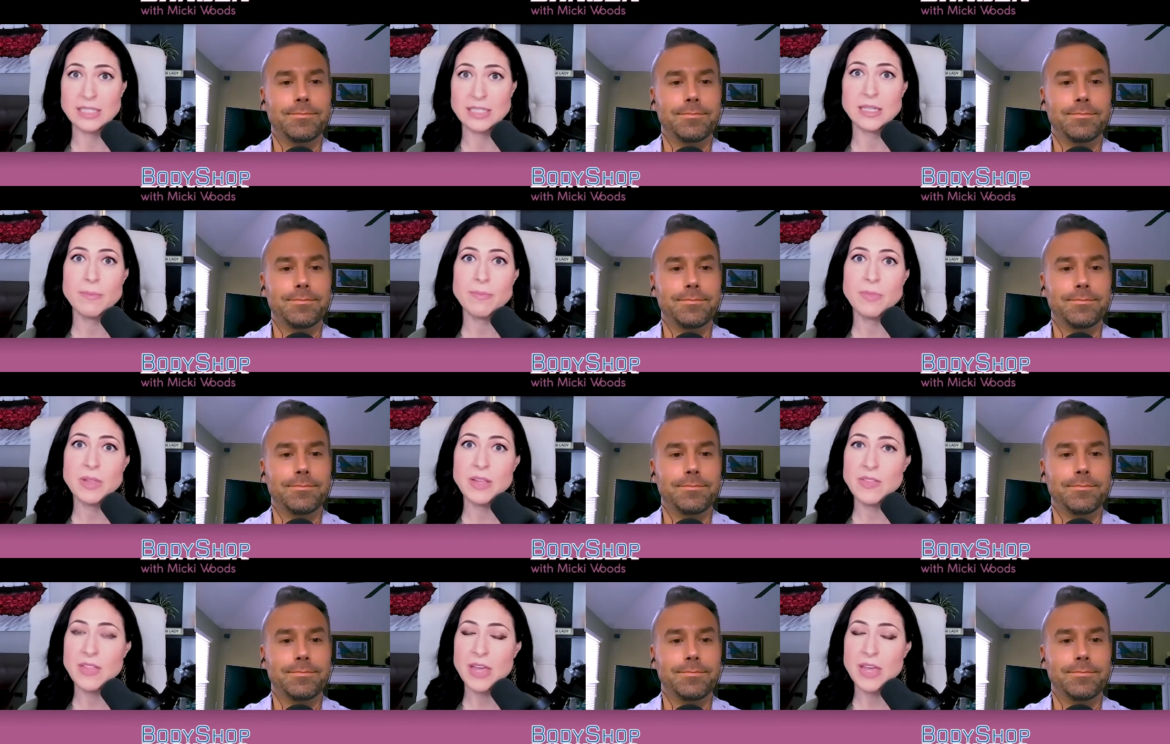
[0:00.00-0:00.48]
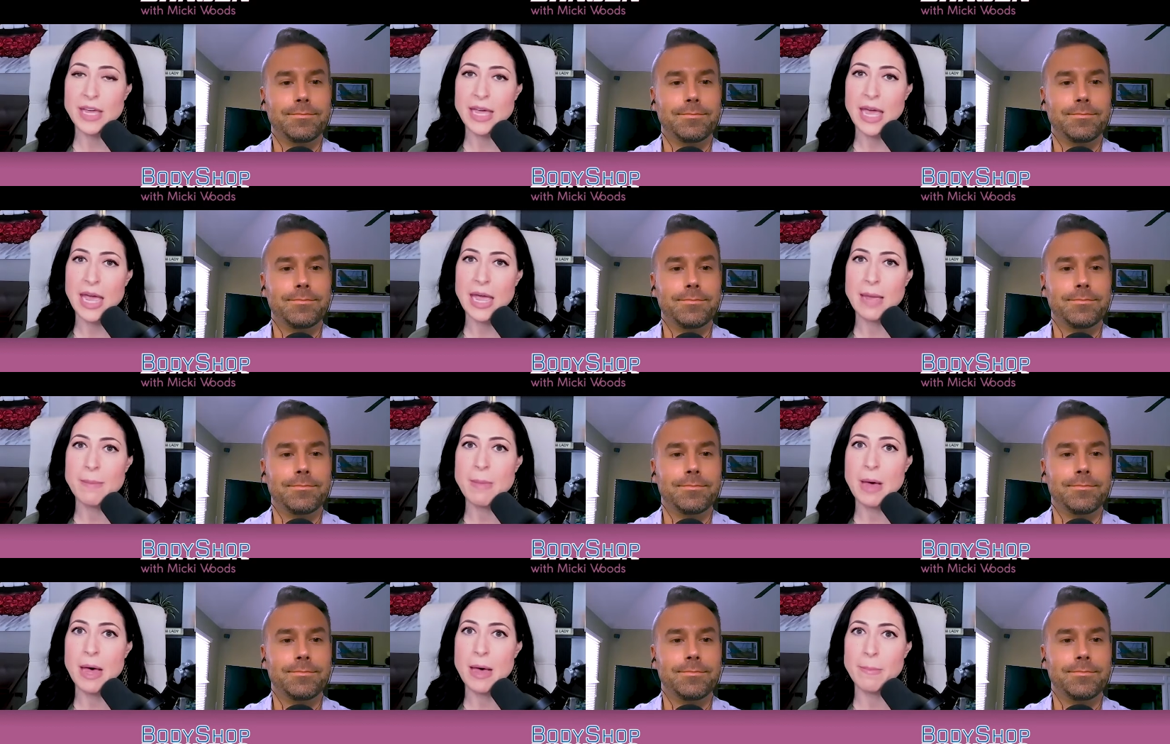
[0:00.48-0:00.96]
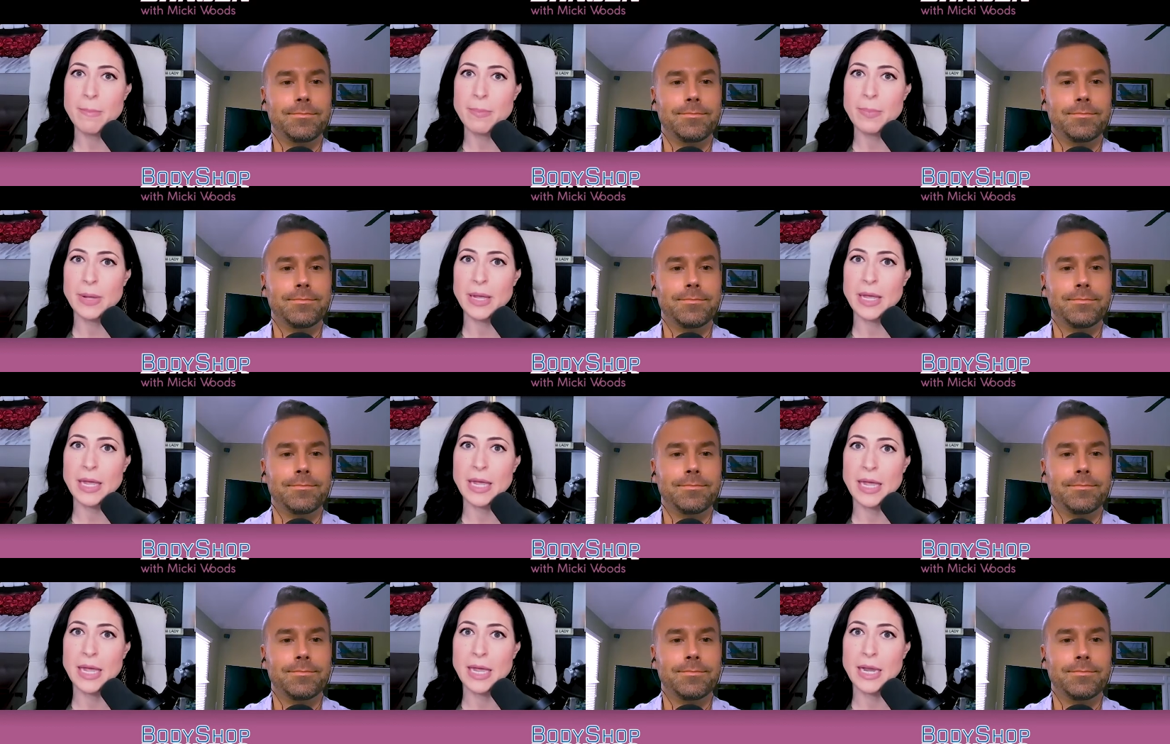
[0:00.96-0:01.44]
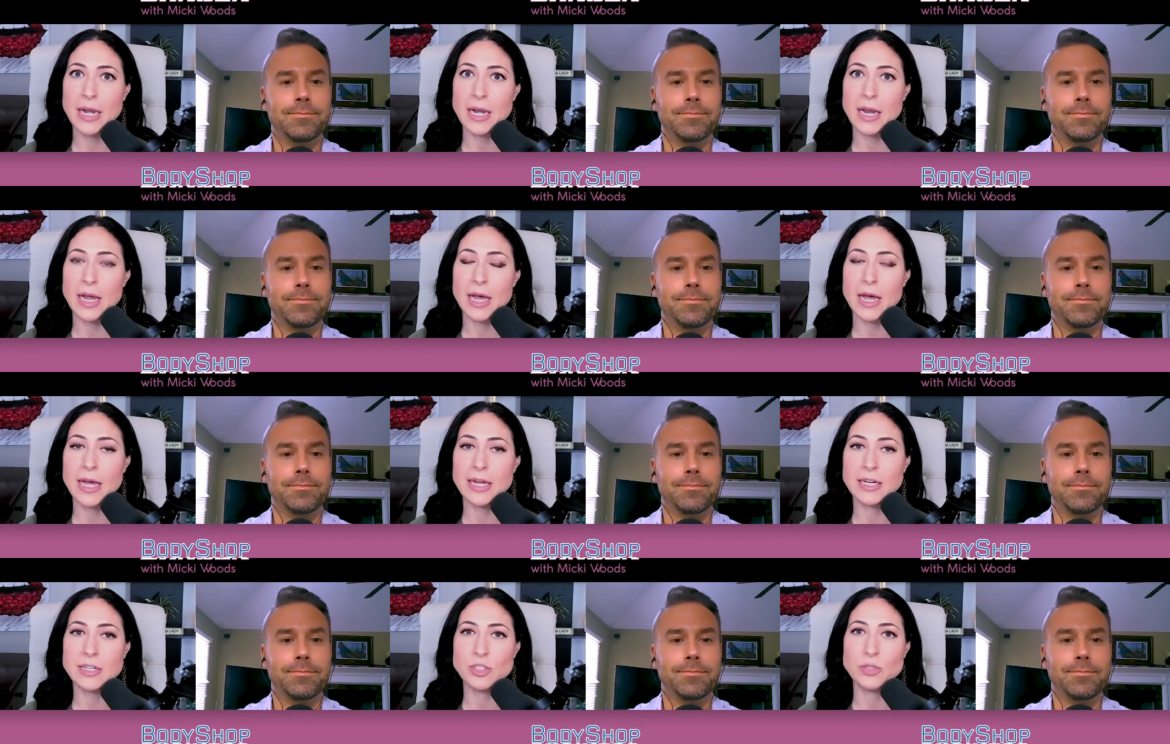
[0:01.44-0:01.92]
Speaker 1: It's something that came up
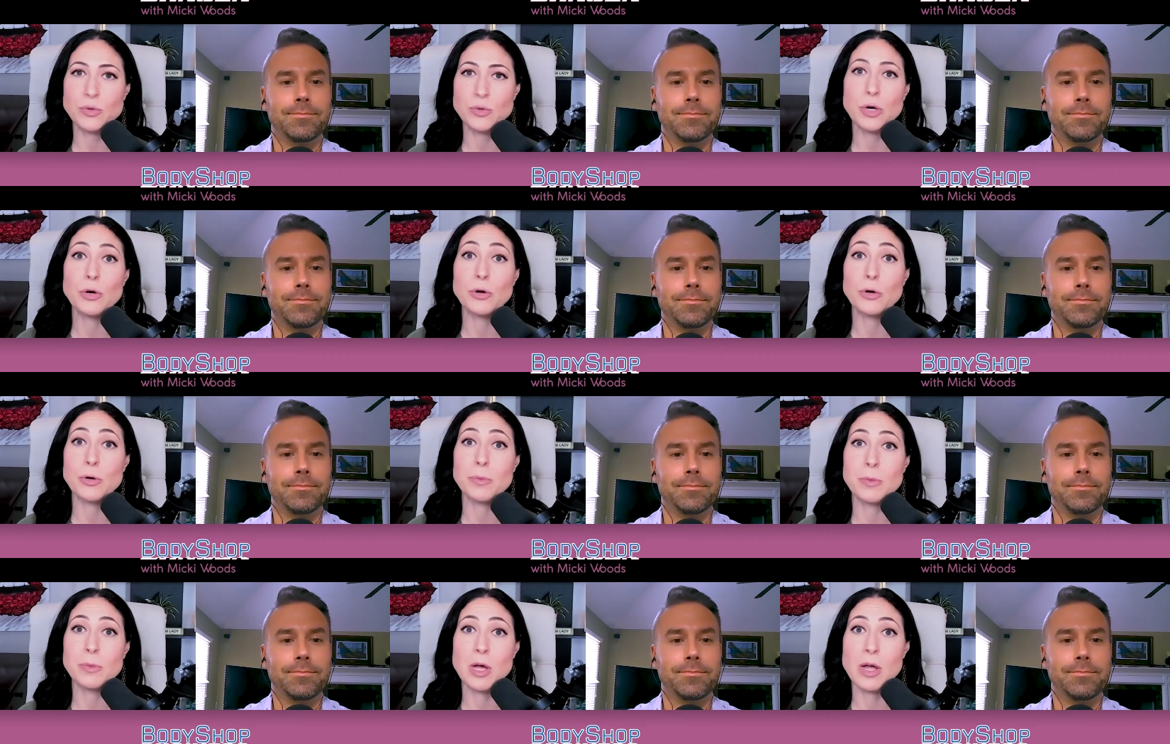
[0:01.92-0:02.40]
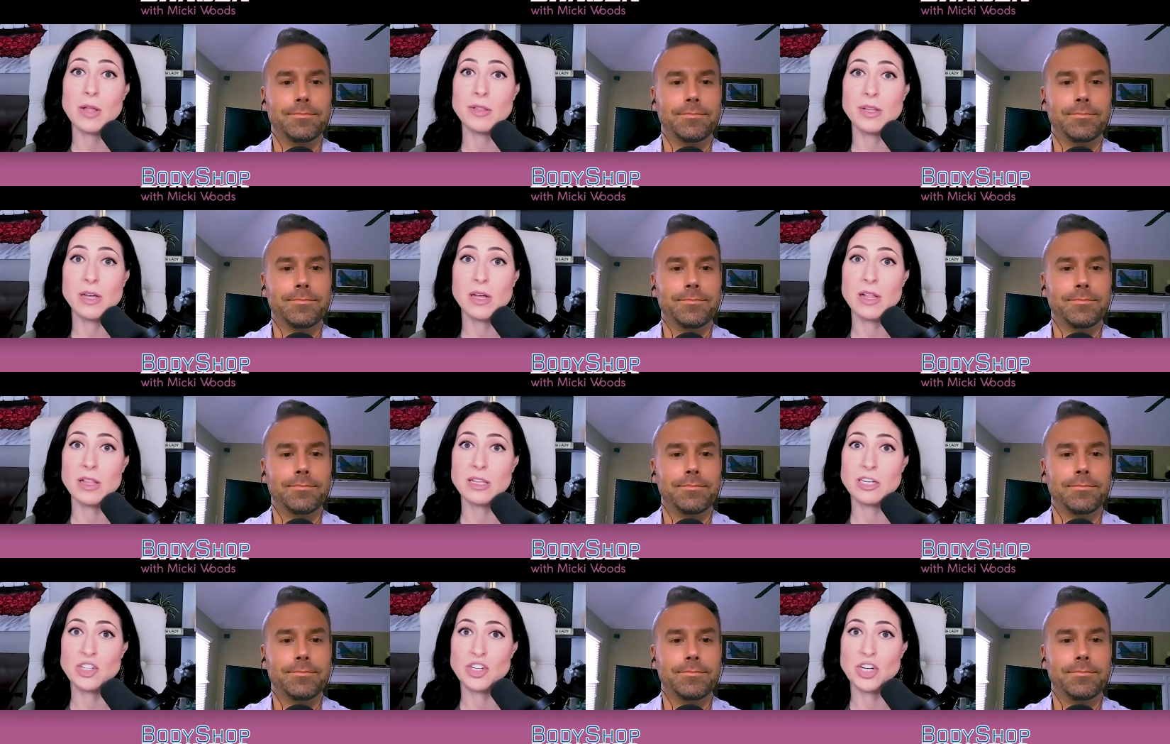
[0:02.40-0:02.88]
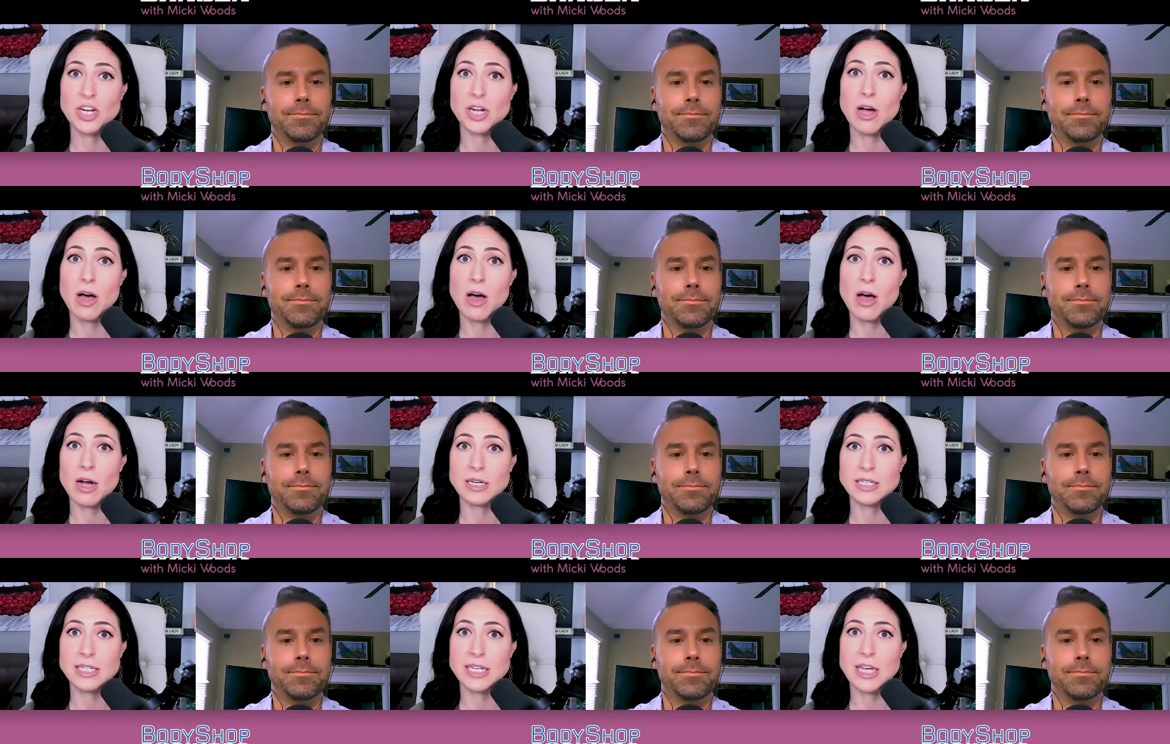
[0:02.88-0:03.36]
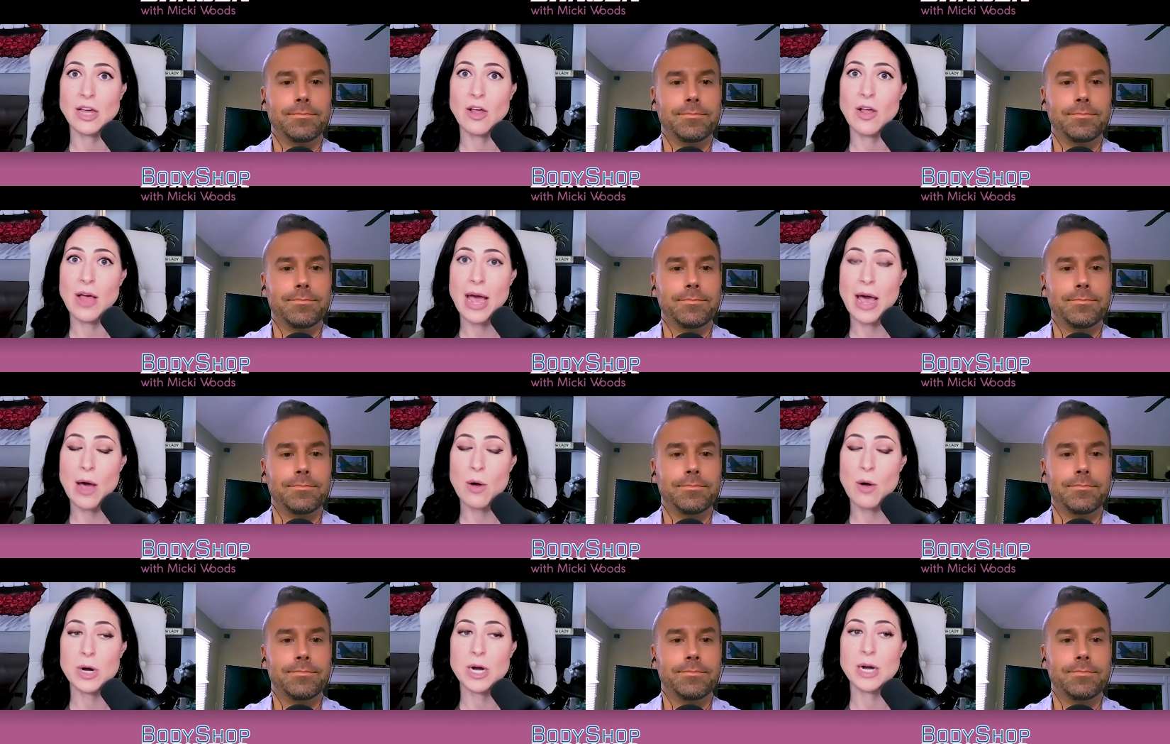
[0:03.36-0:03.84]
in, I do a group called The Collision
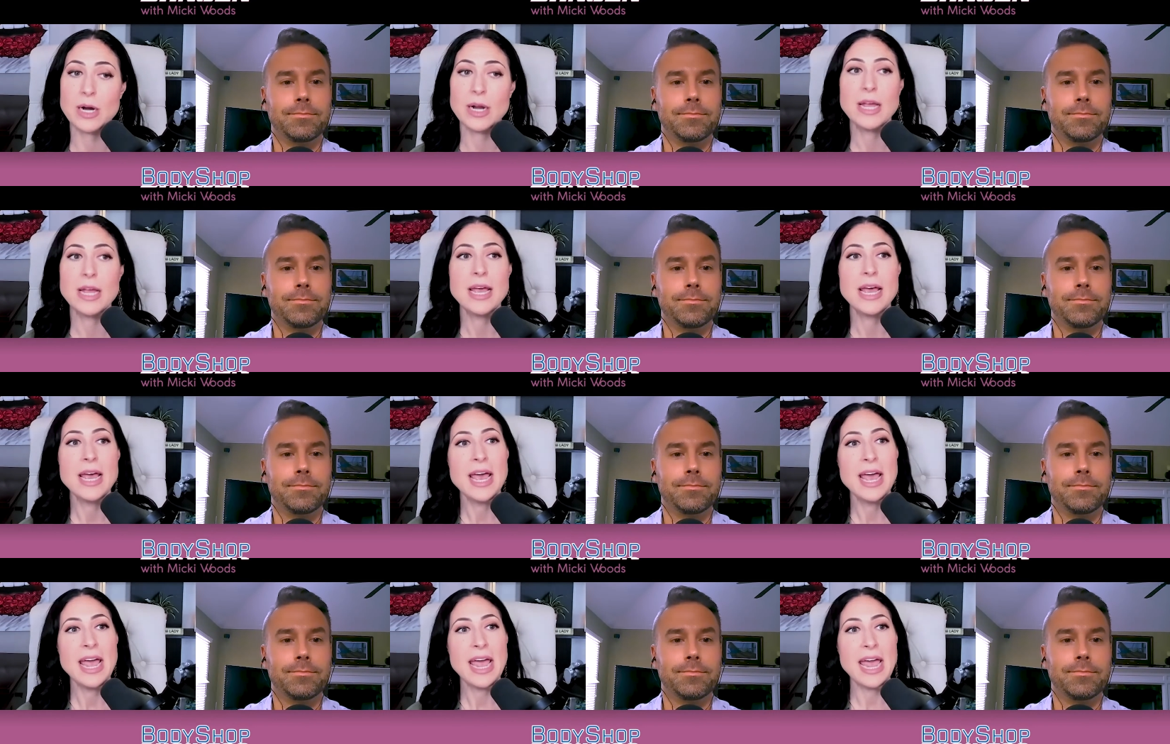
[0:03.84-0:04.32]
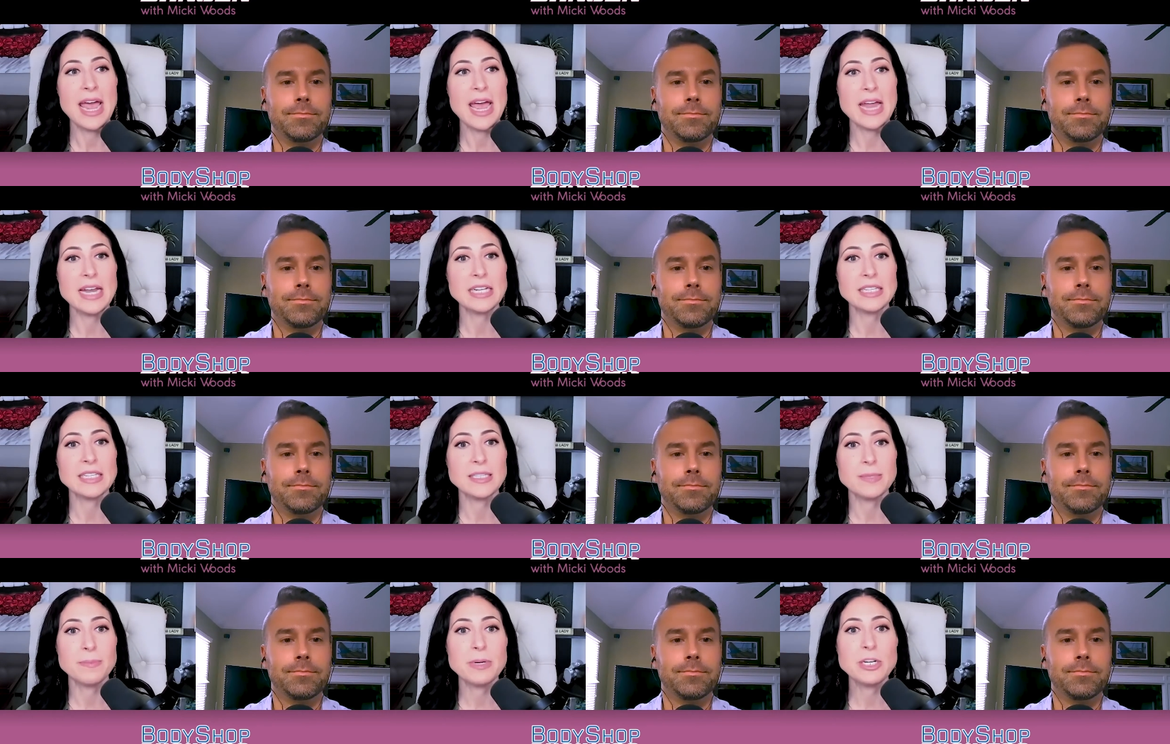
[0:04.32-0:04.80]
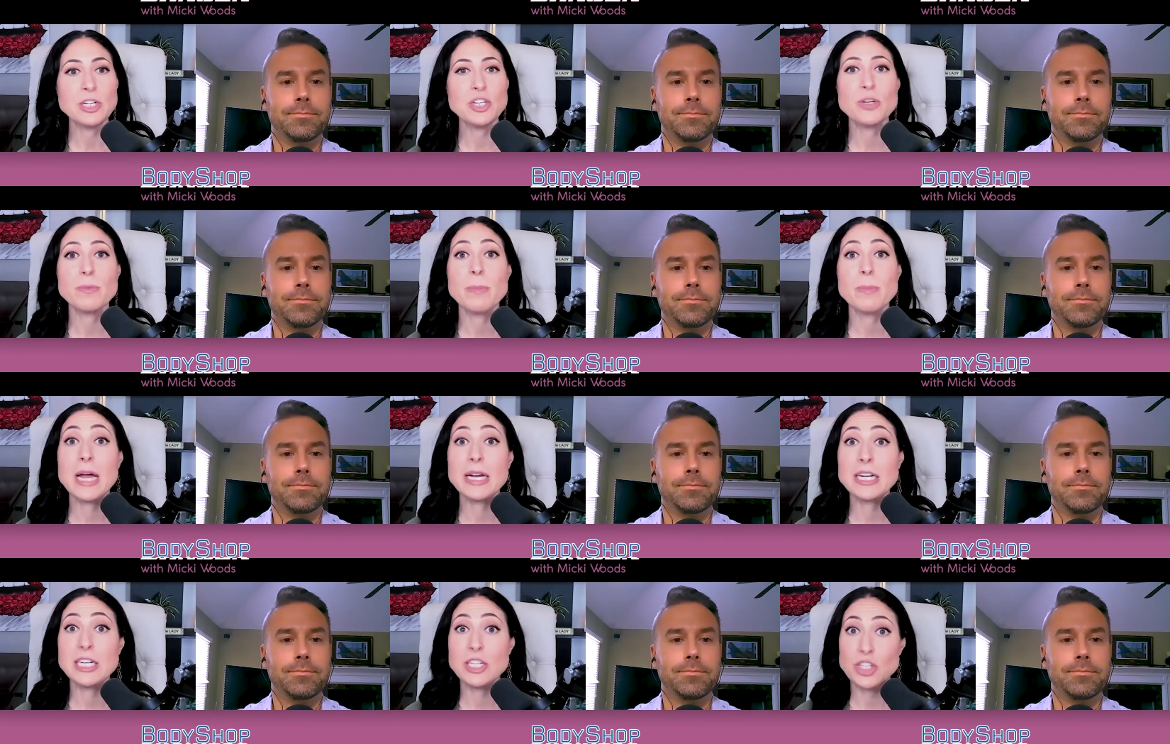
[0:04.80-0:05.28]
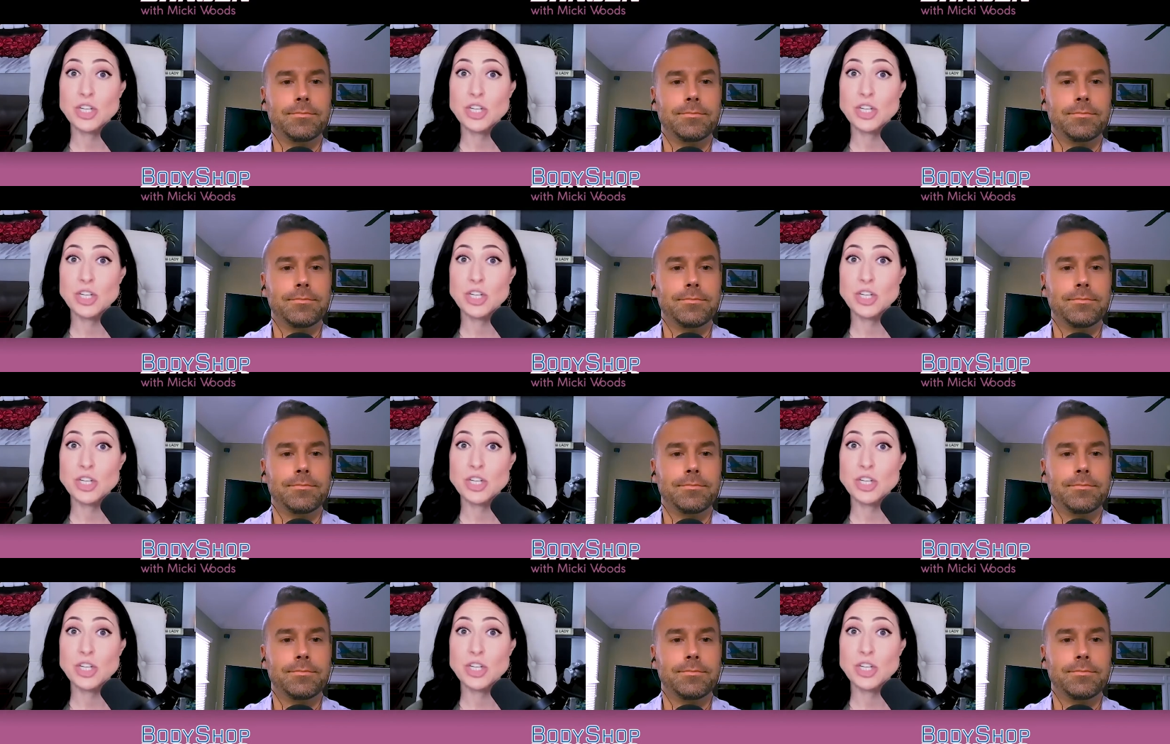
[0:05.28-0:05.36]
Cocktail Hour, and it's a bunch of body